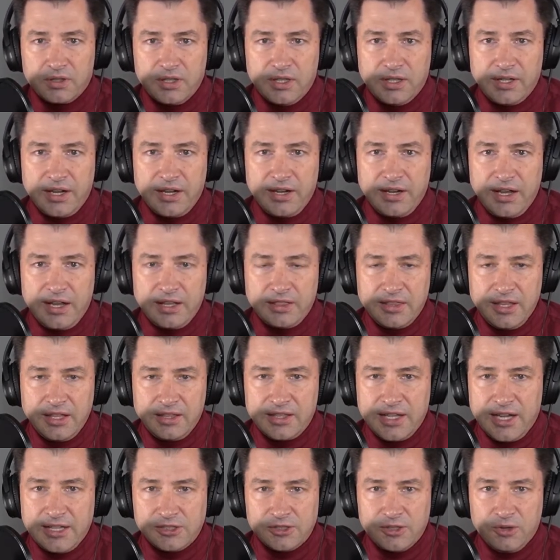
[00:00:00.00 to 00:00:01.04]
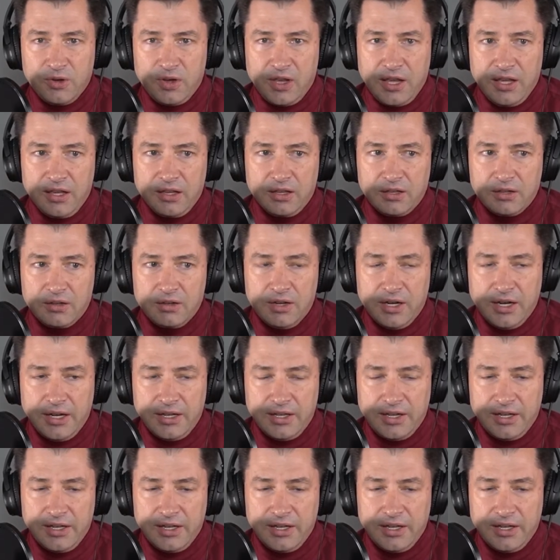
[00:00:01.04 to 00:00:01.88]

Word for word: And I think that's okay, right?